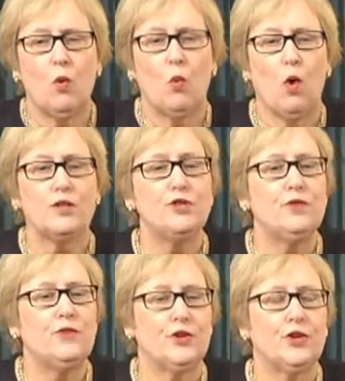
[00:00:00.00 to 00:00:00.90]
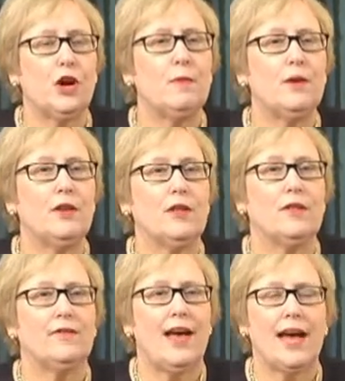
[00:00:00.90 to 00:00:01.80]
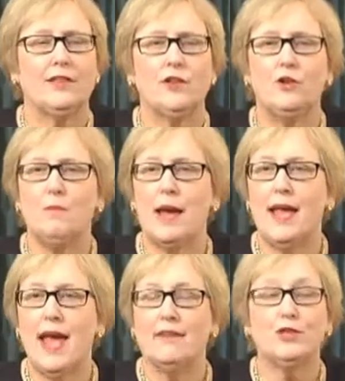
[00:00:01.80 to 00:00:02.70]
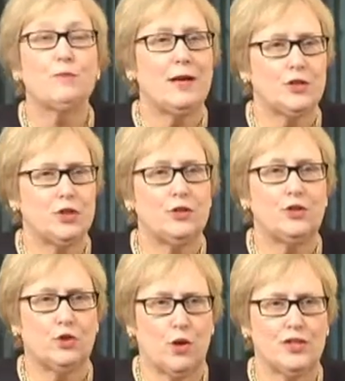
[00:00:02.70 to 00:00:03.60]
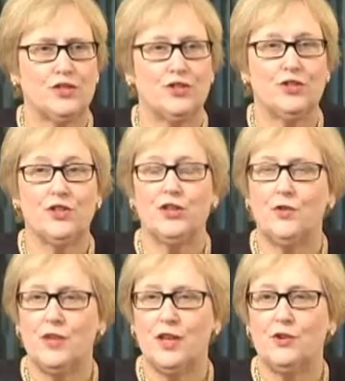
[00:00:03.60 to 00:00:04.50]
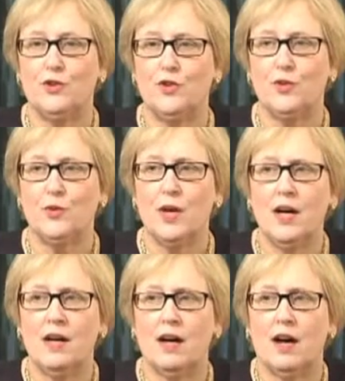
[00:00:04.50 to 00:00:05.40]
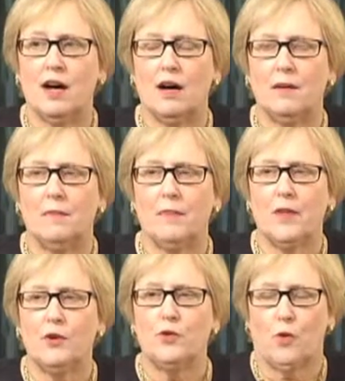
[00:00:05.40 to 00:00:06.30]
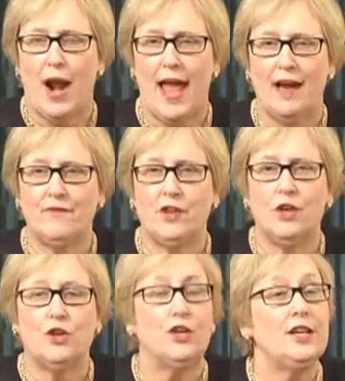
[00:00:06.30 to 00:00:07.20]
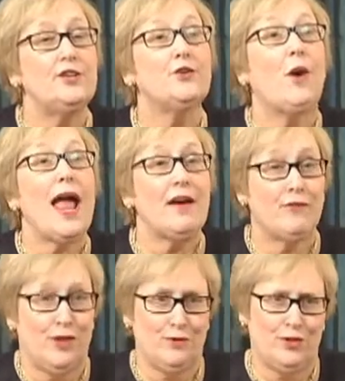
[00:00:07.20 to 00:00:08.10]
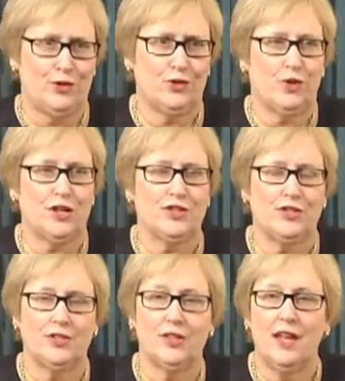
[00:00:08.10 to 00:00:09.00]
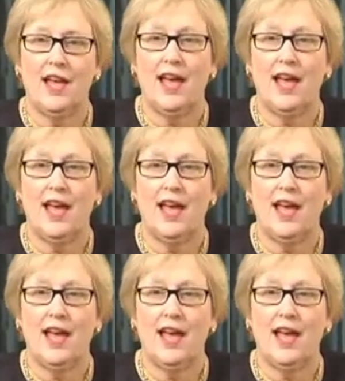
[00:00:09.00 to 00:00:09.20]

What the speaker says: Once you've determined the fact that you may have special instructions that you need to draft, you need to draft those instructions.